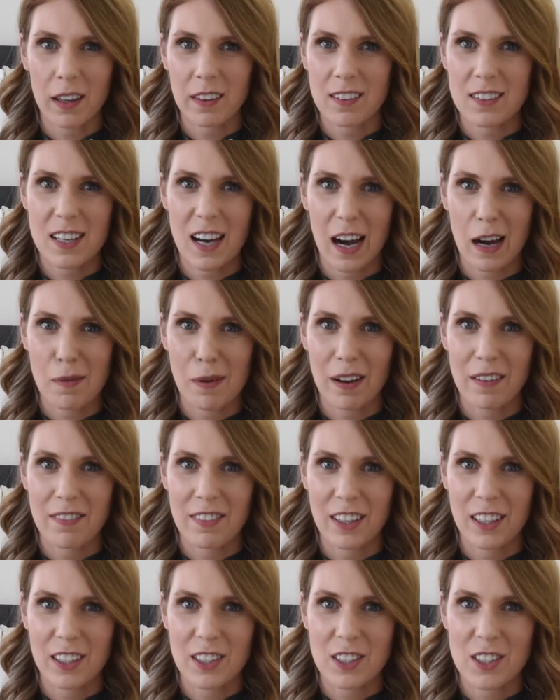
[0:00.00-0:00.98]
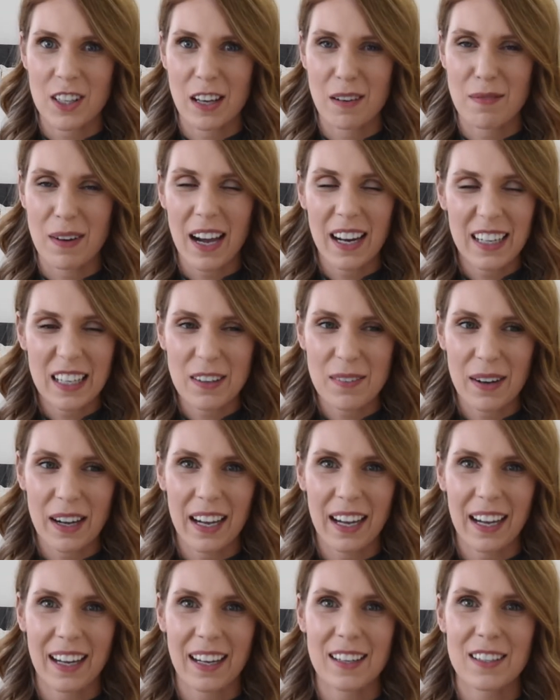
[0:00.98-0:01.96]
the time I finished them
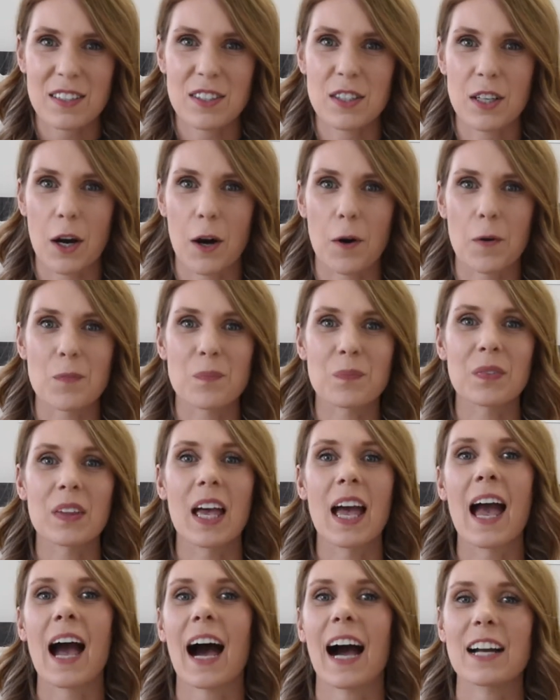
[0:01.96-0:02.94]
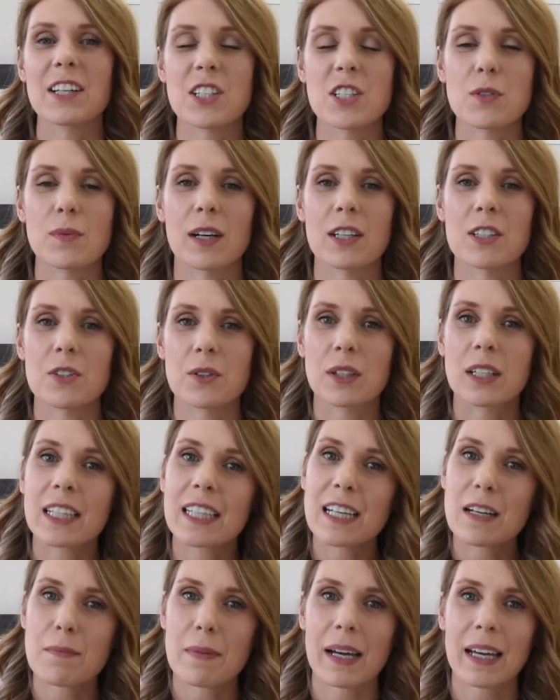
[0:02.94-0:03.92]
anyway, so I just wanted to
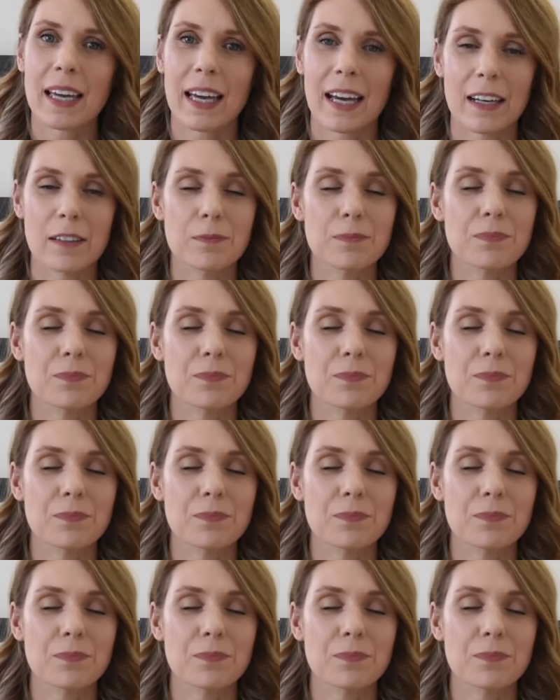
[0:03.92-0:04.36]
clean up my kit.